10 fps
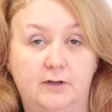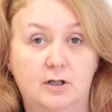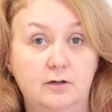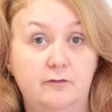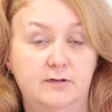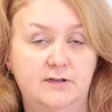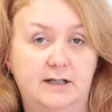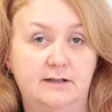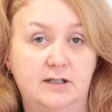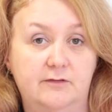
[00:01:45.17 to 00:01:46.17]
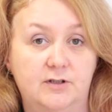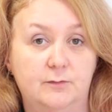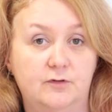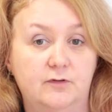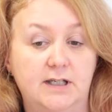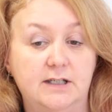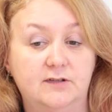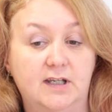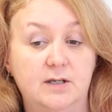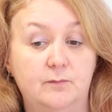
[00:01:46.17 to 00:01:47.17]
have a long-standing graduate training
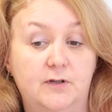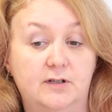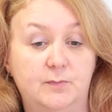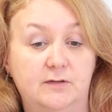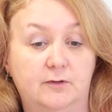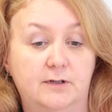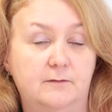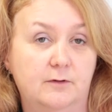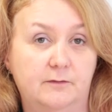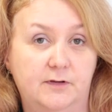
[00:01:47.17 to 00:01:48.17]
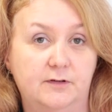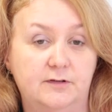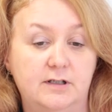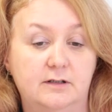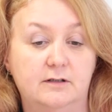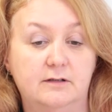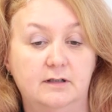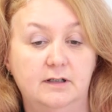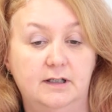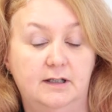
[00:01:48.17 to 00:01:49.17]
scheme that has been running for over 30 years
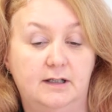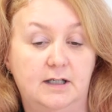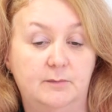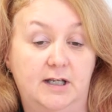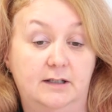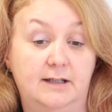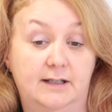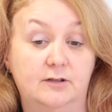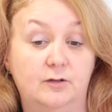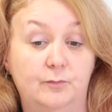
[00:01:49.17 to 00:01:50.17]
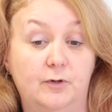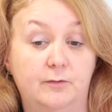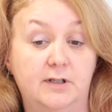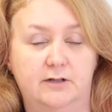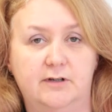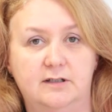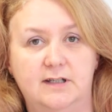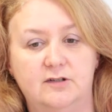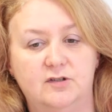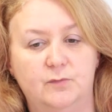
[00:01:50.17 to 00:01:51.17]
um, and has an unbroken
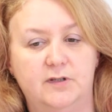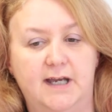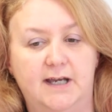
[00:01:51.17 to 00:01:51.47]
accreditation with the